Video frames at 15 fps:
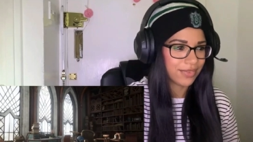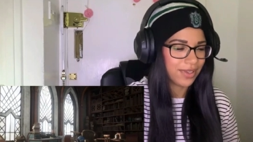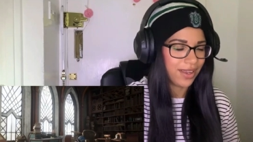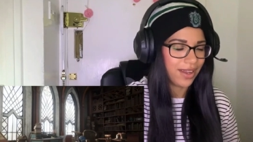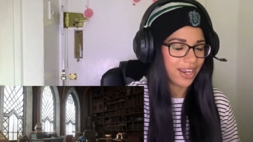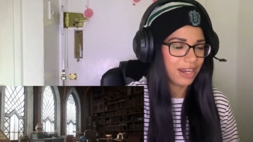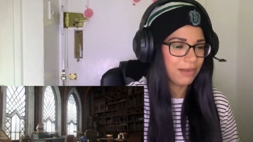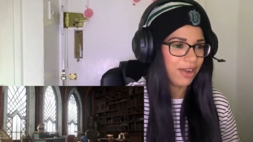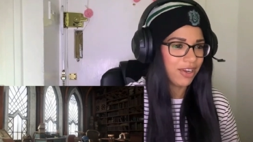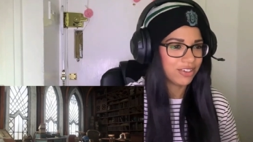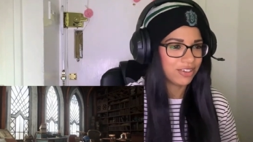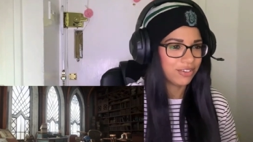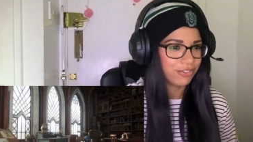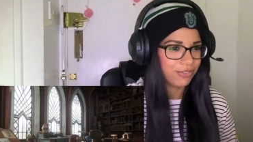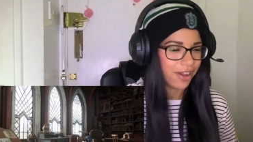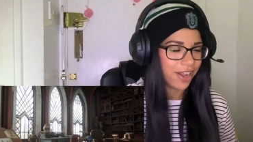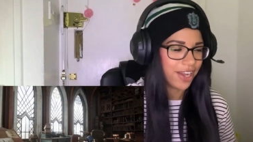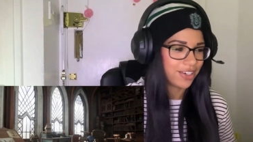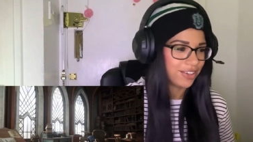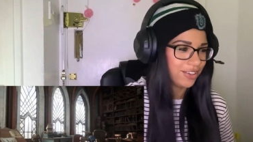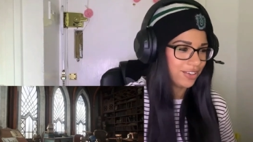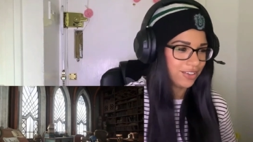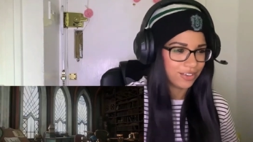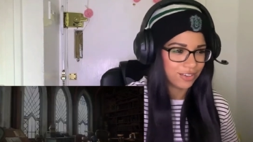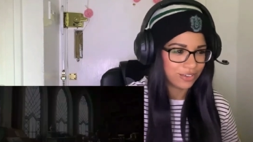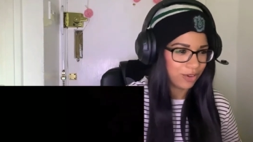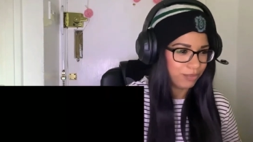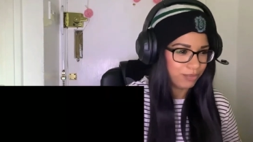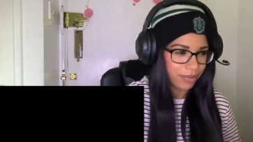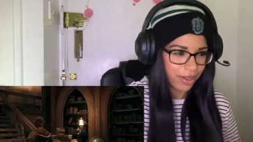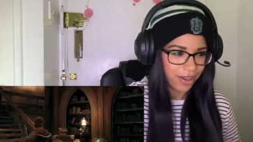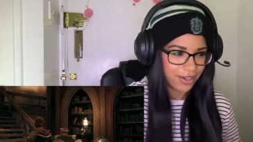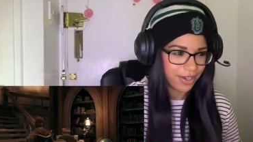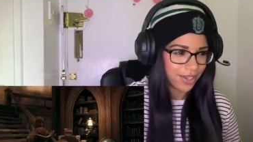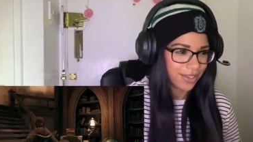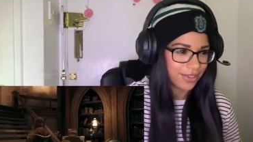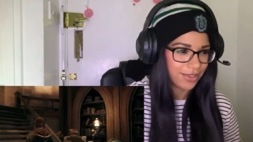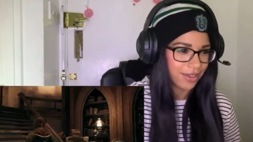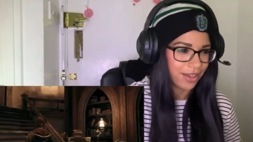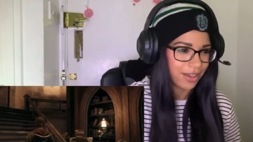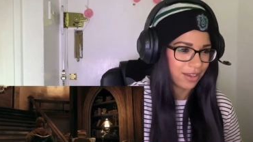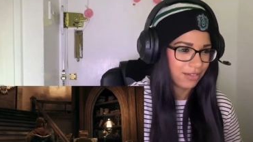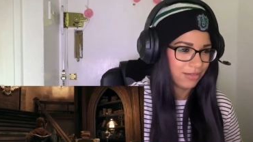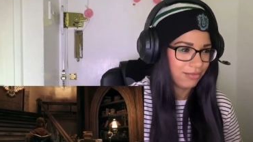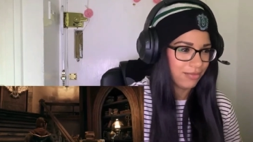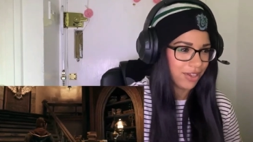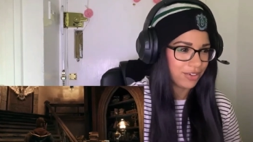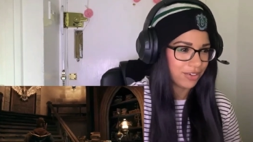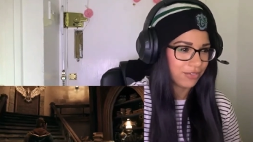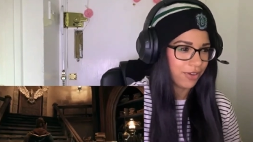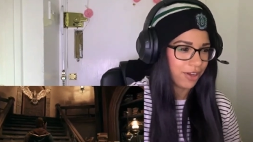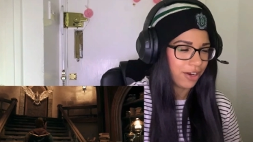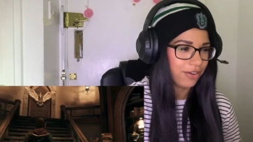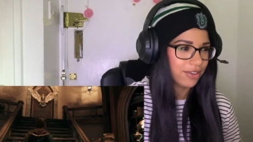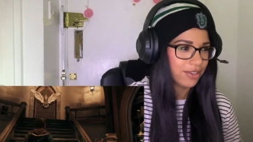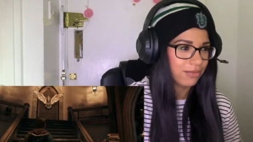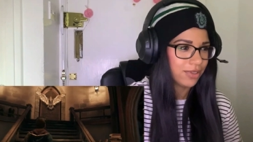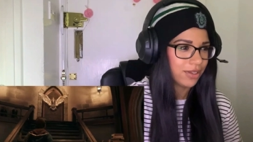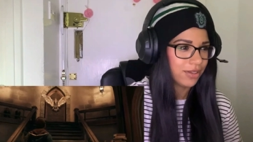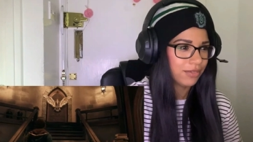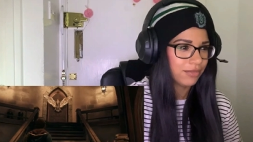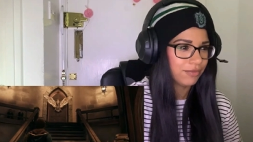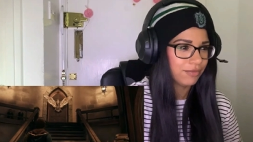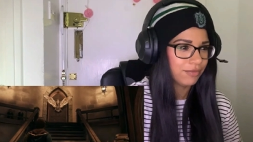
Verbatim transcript: Like, I can imagine the fire just doesn't stop burning. It's like magic fire or something.